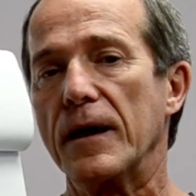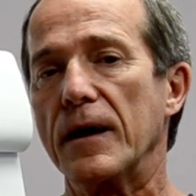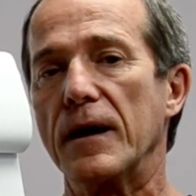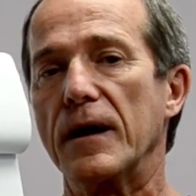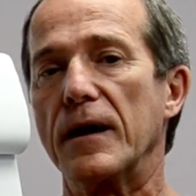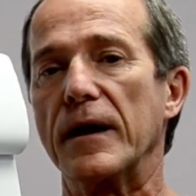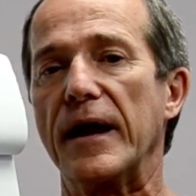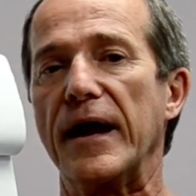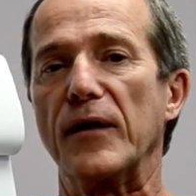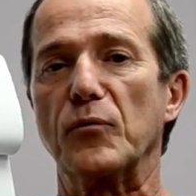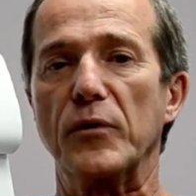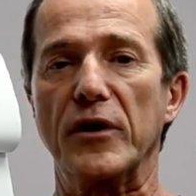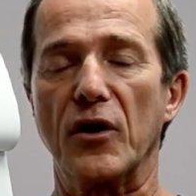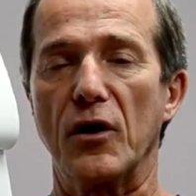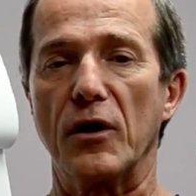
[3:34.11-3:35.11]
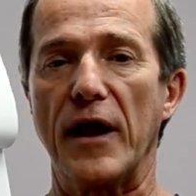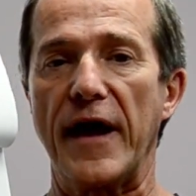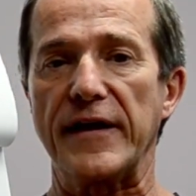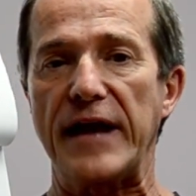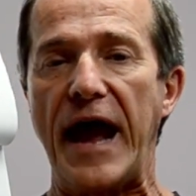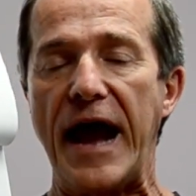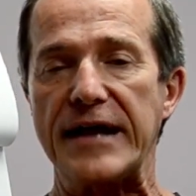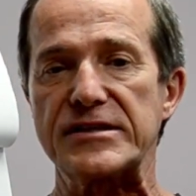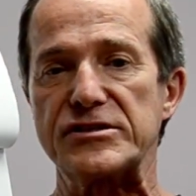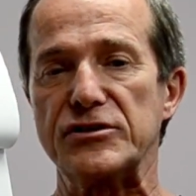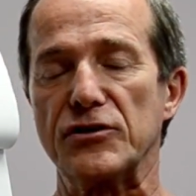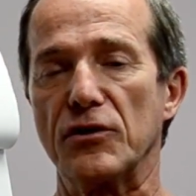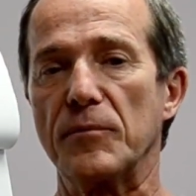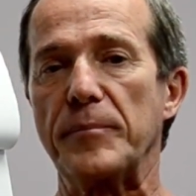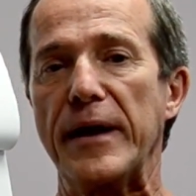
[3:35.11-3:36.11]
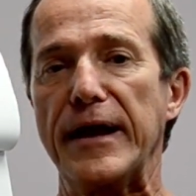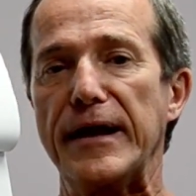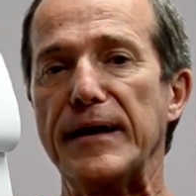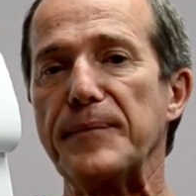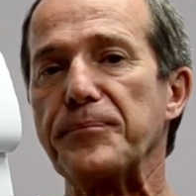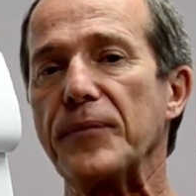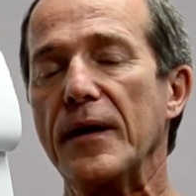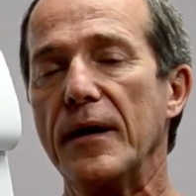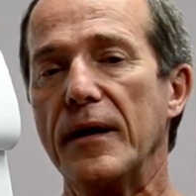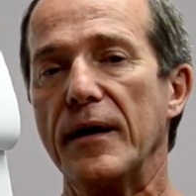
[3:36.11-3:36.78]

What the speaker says: and we call it axial pain.